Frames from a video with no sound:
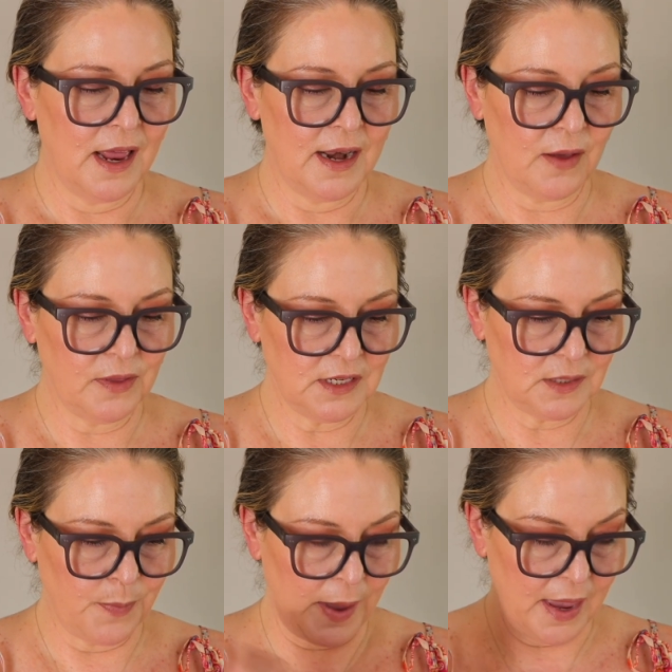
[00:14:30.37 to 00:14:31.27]
Now
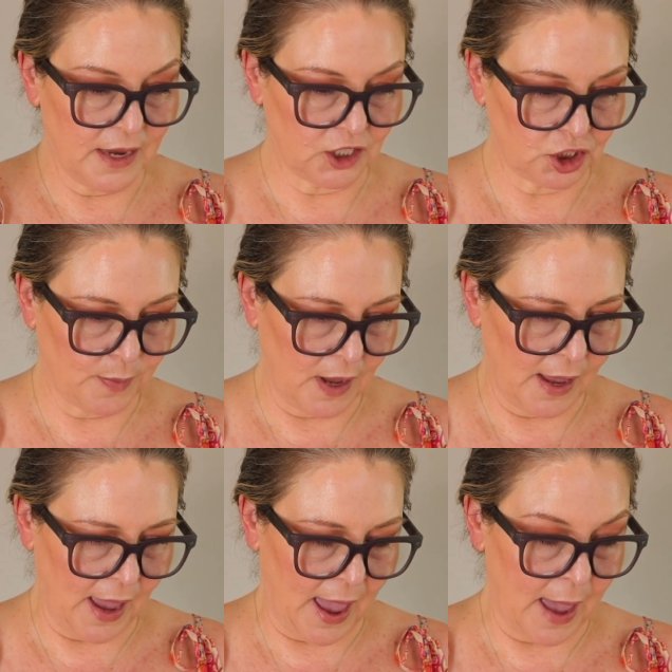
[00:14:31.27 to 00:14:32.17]
these beige
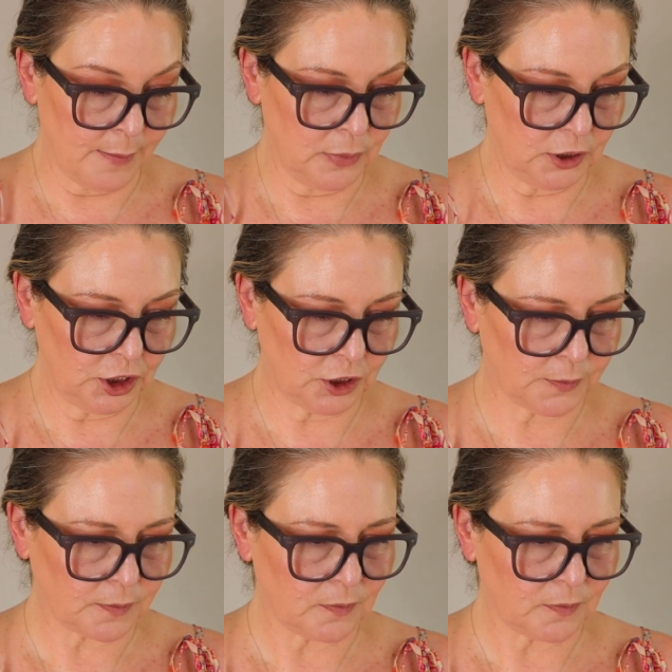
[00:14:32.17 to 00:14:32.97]
by Ambush,